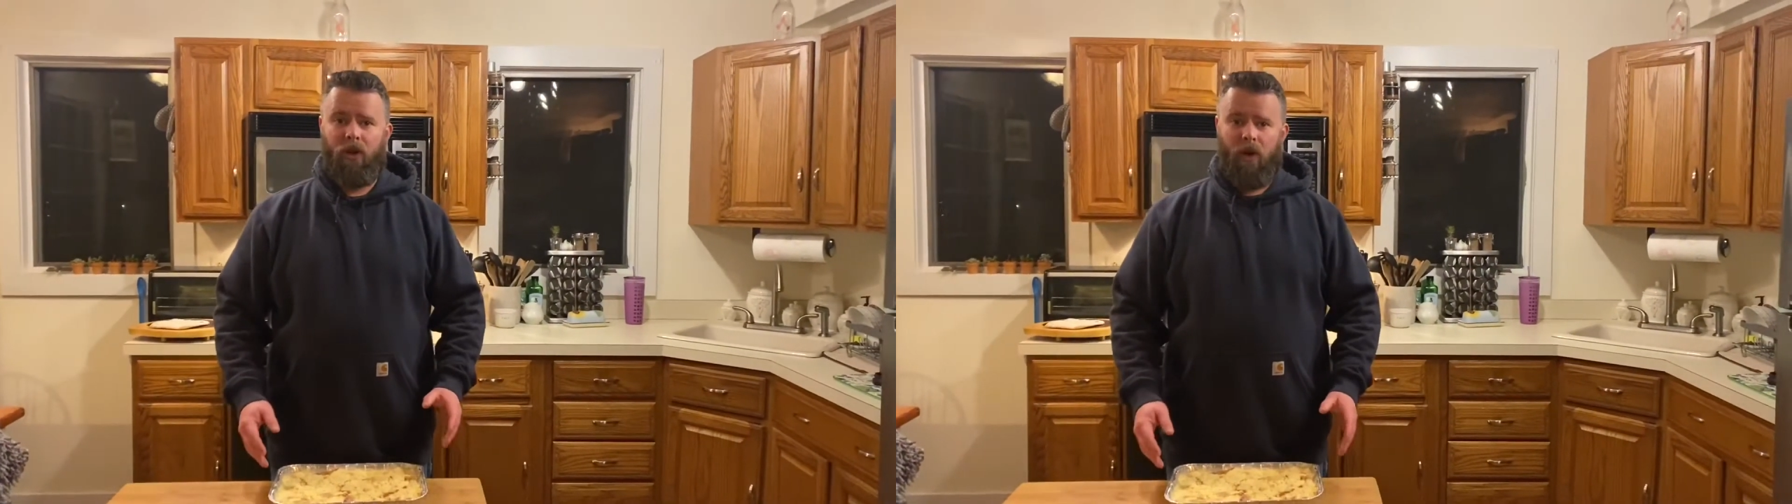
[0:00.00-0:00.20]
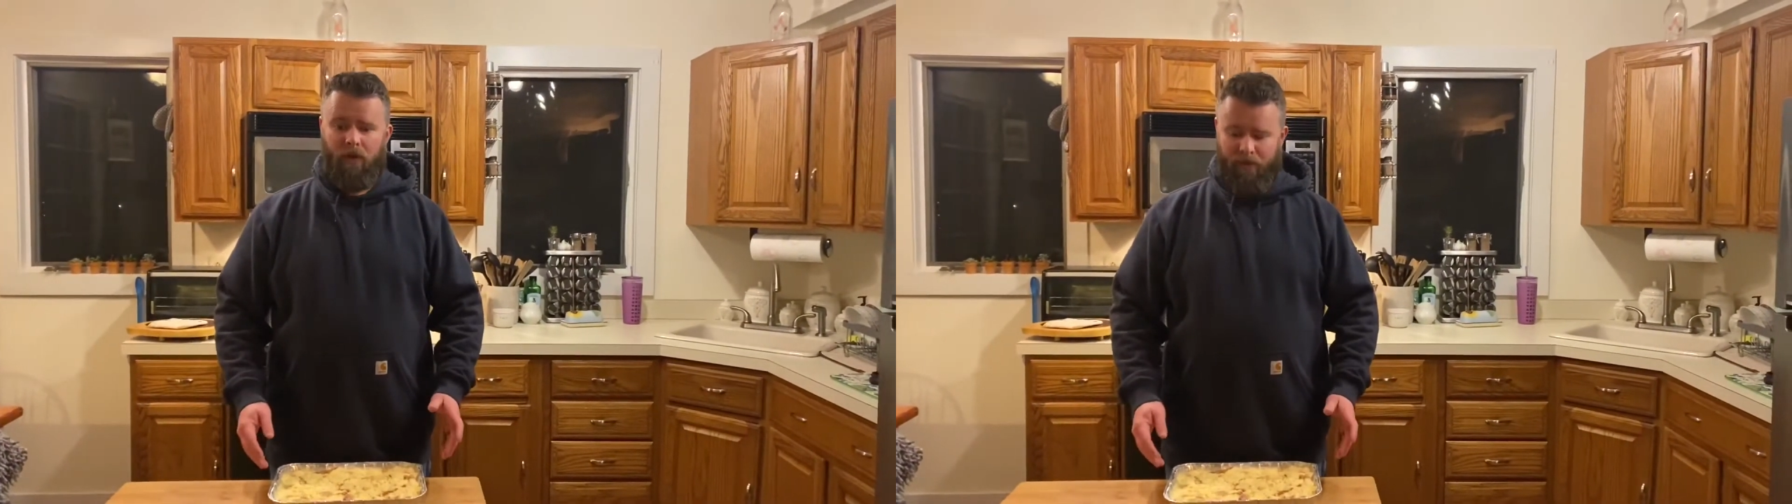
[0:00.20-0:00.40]

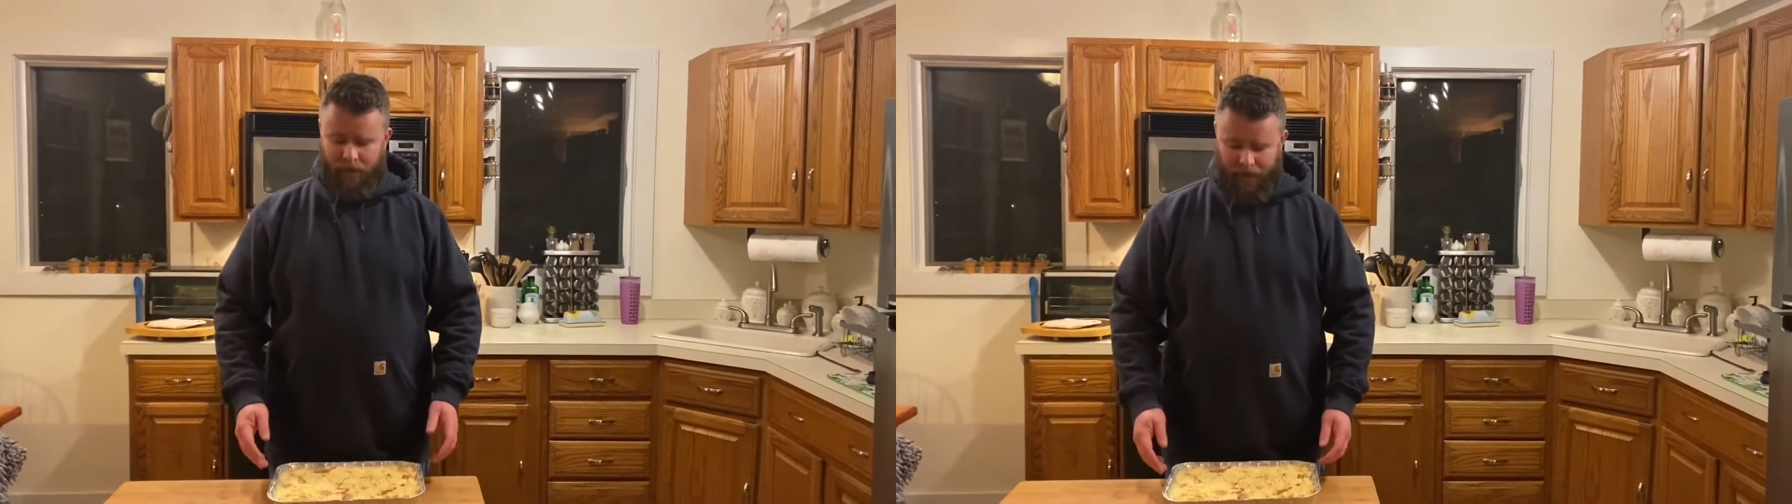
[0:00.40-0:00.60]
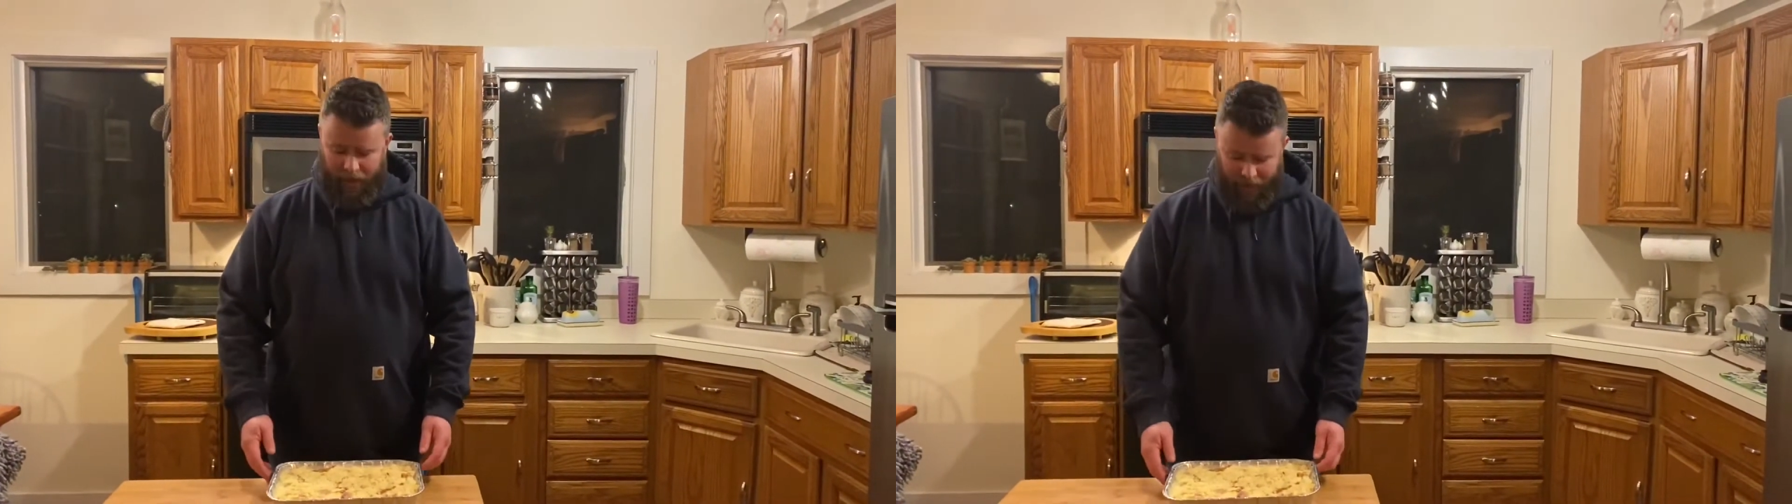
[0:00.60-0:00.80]

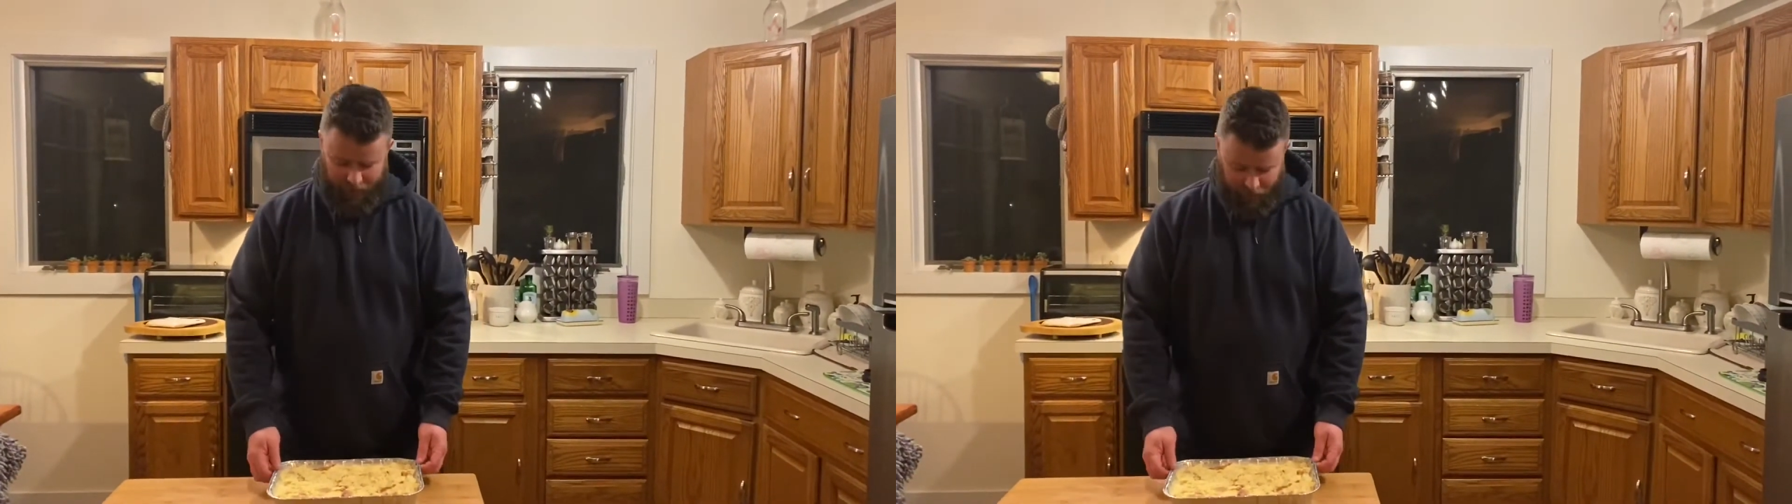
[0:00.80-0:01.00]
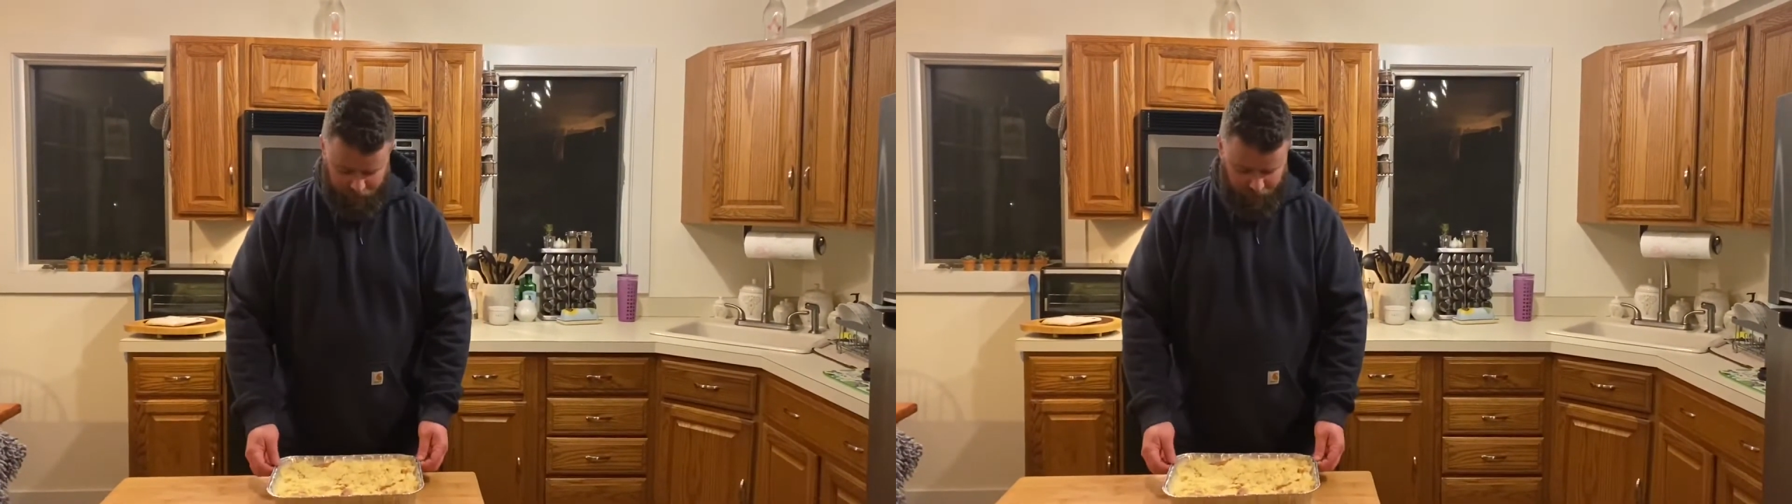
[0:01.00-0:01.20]
overnight and
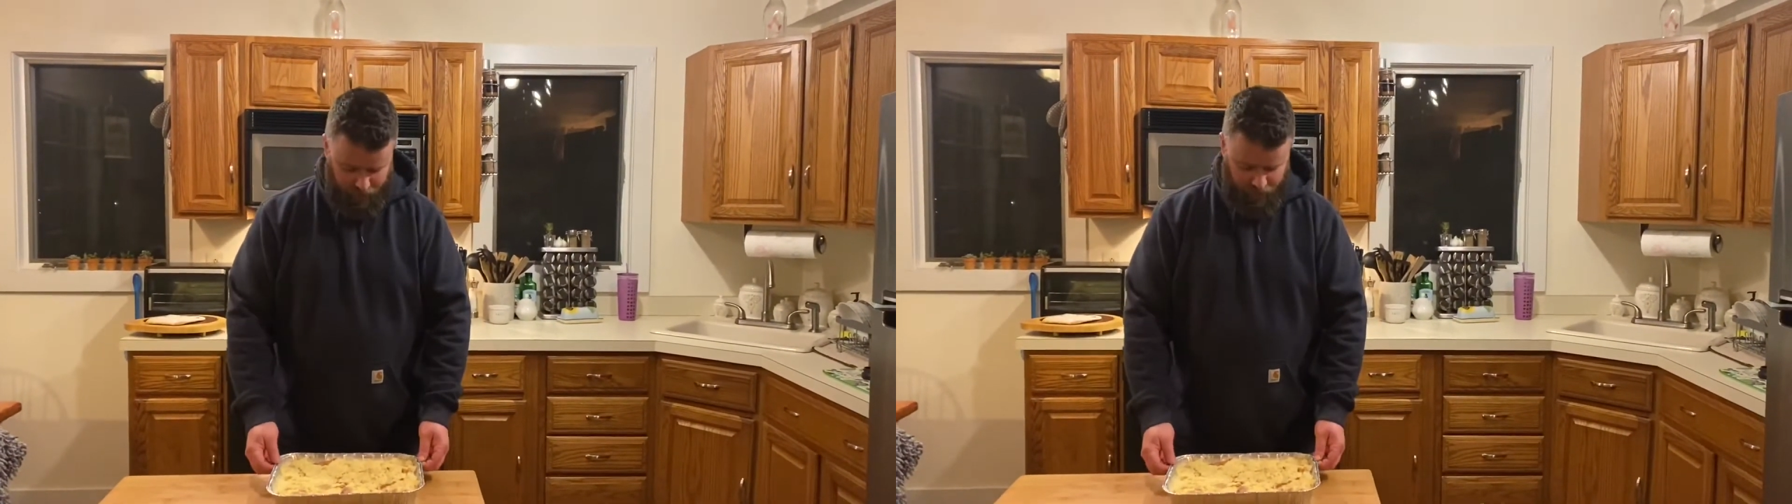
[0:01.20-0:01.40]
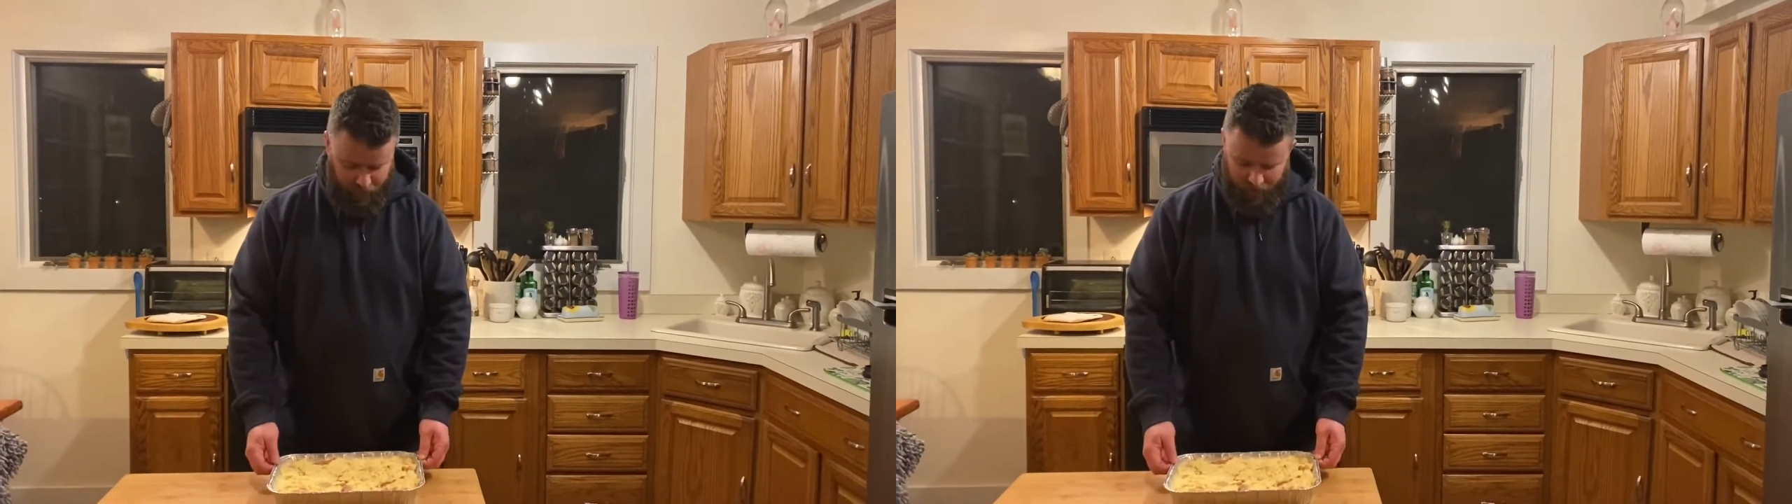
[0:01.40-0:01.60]
it's looking really, really